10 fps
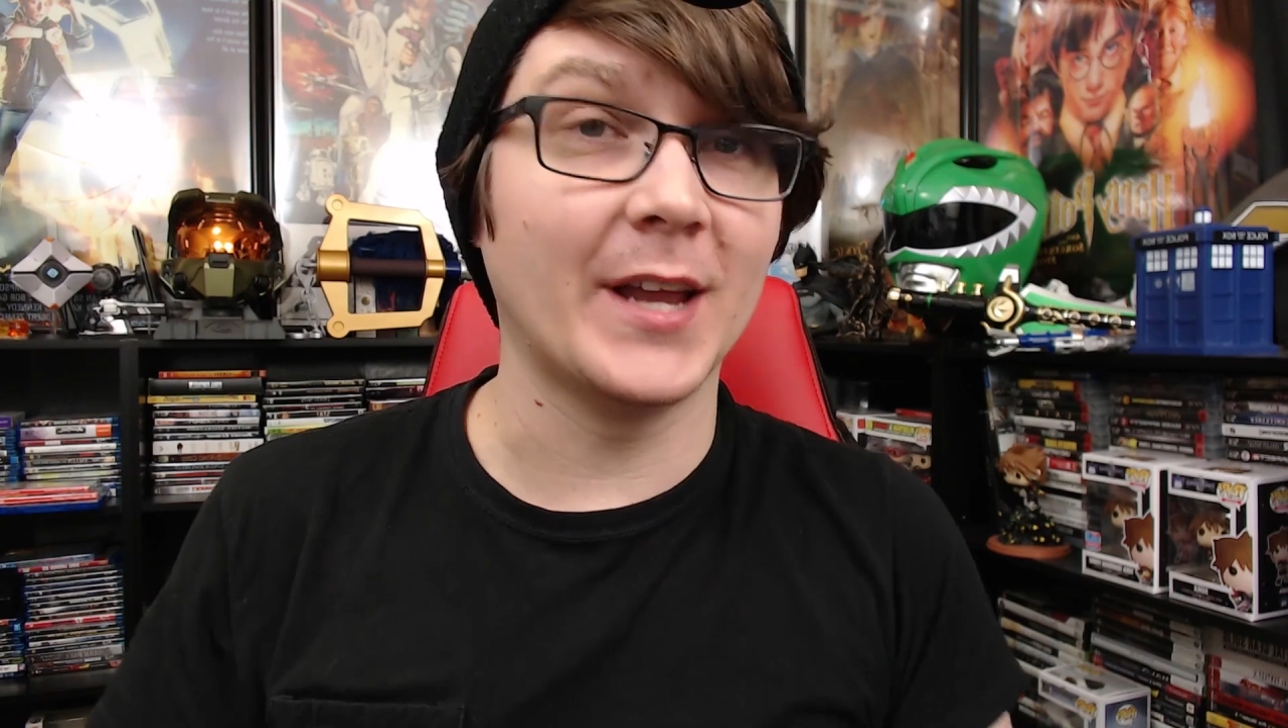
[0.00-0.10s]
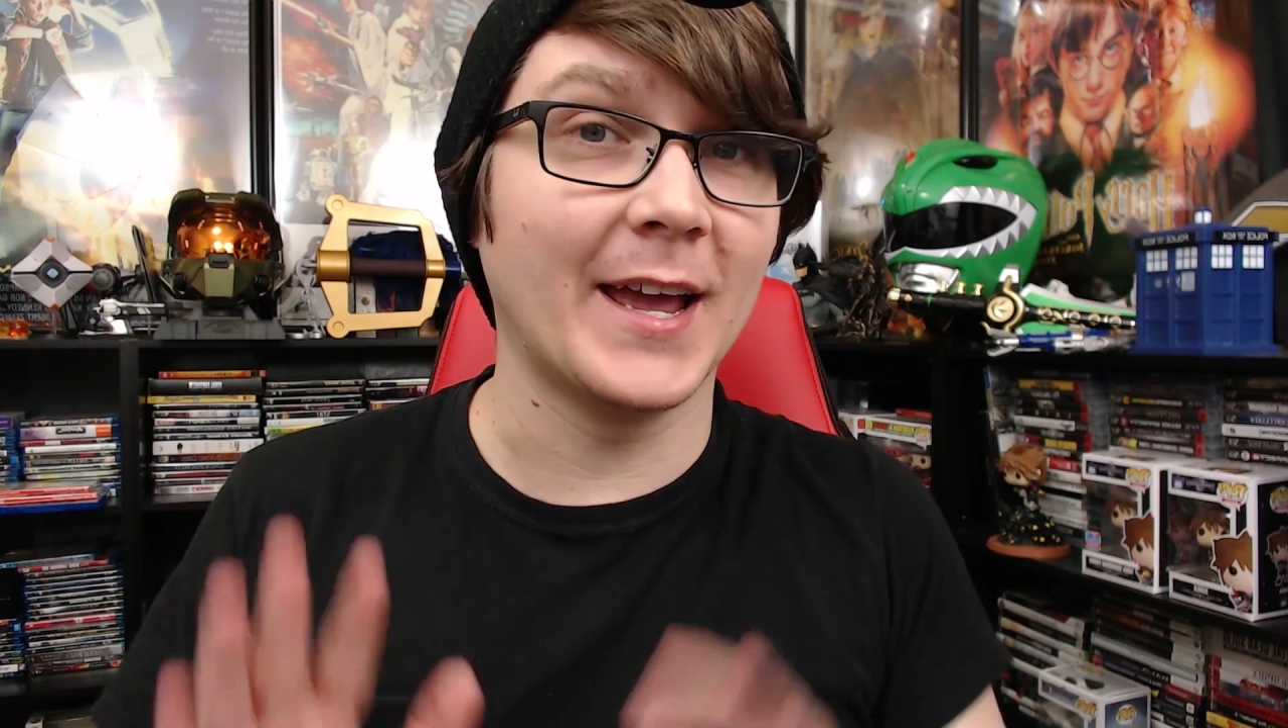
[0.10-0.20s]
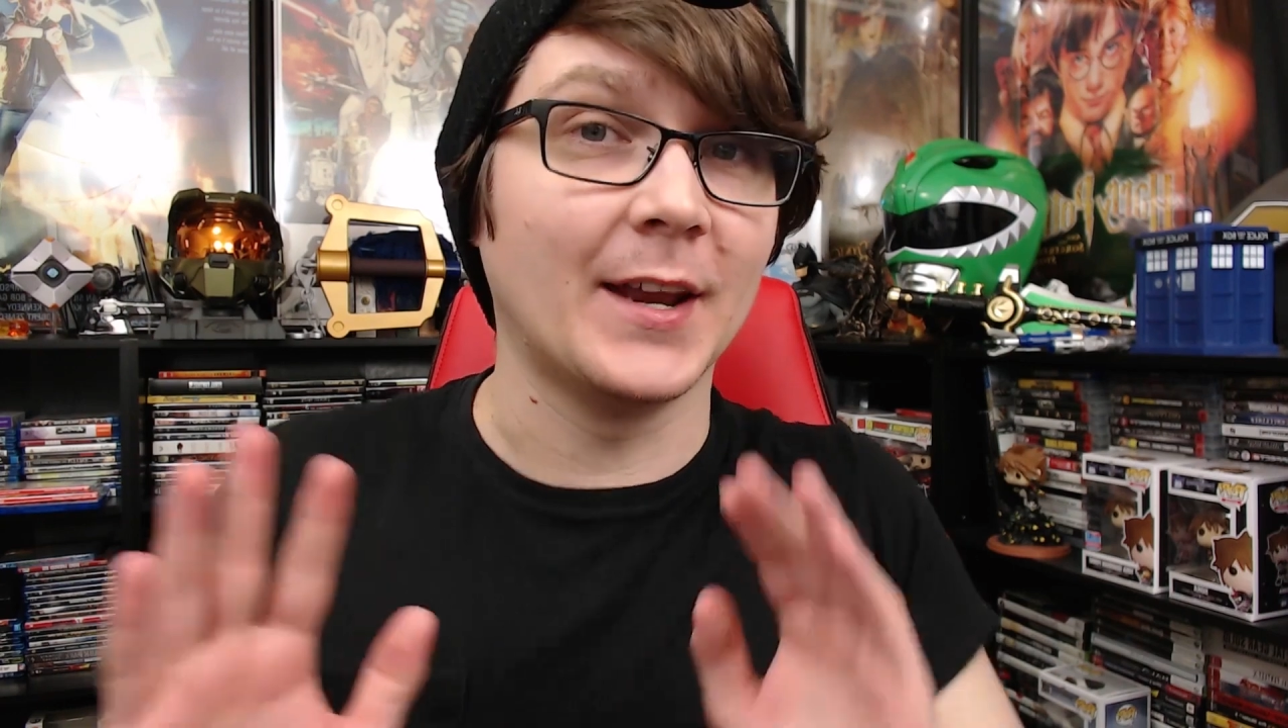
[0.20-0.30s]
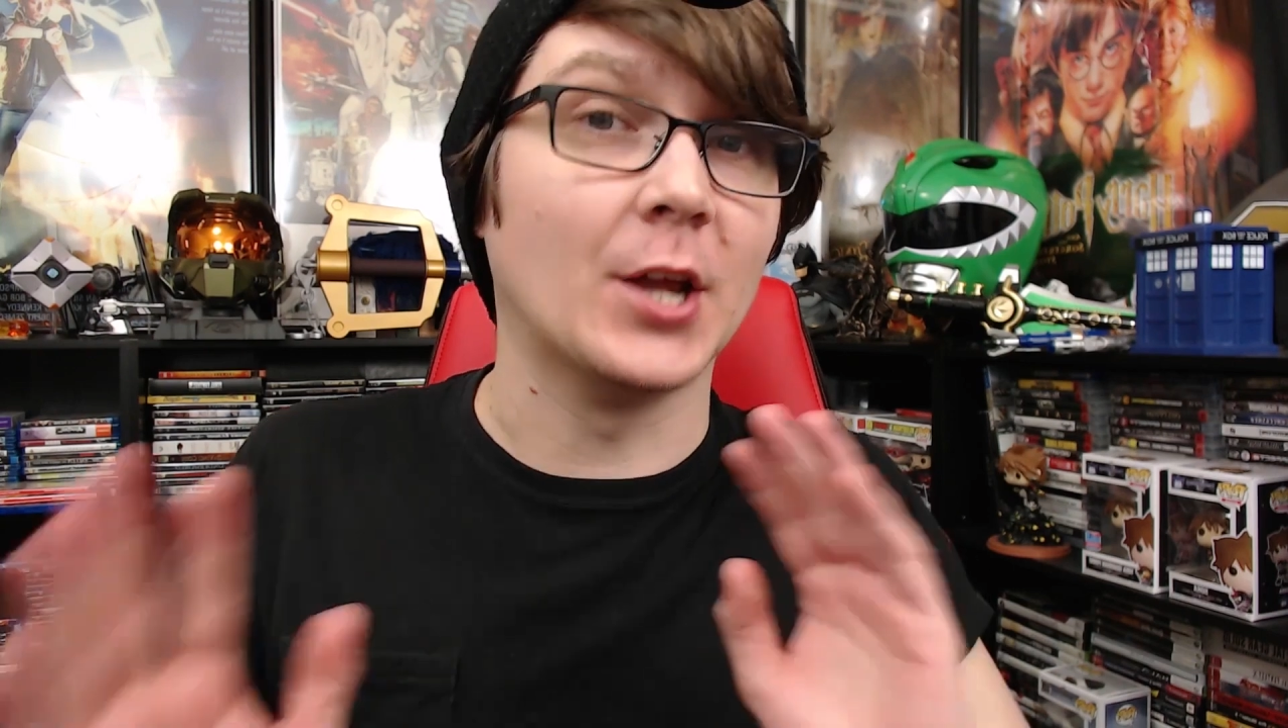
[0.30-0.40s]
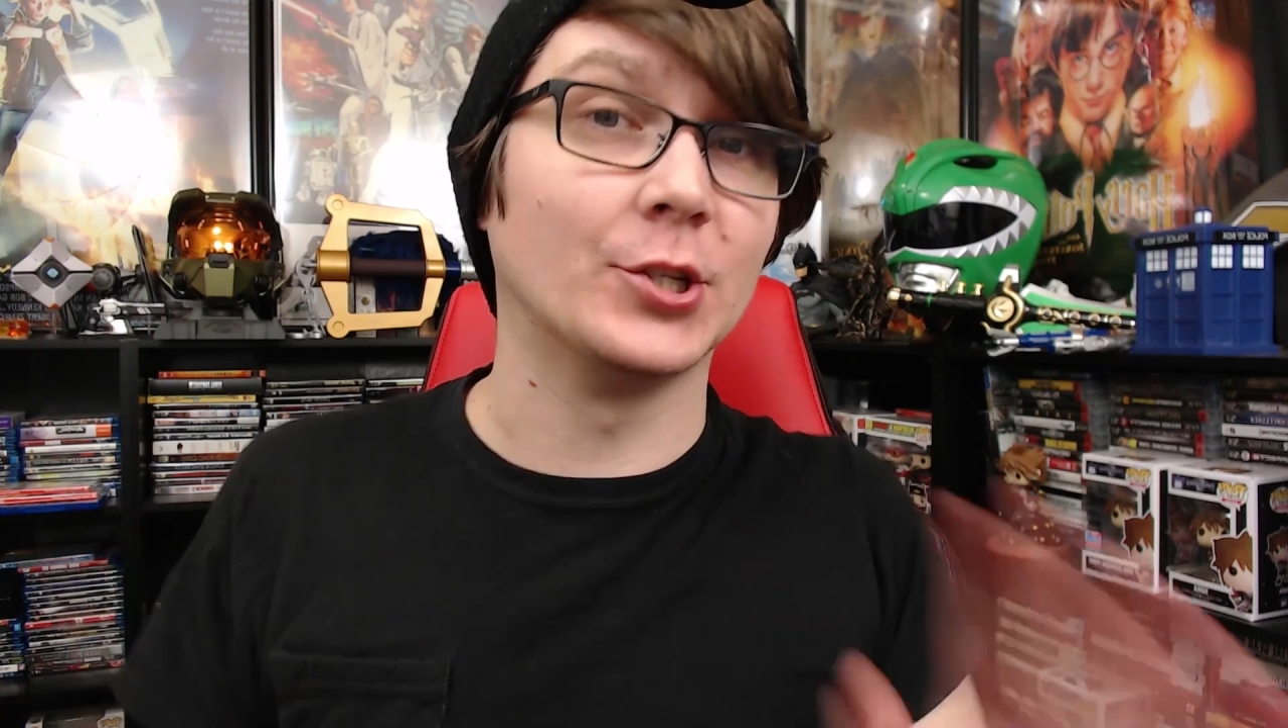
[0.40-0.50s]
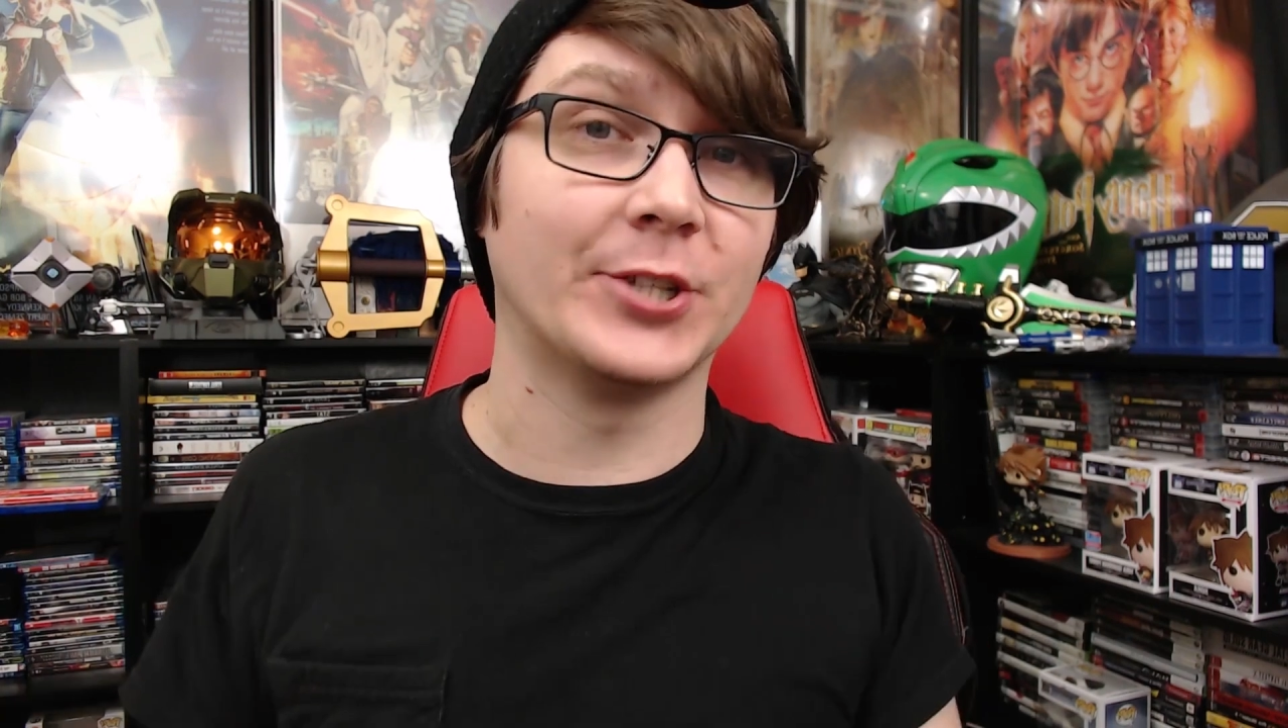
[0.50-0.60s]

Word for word: ahead and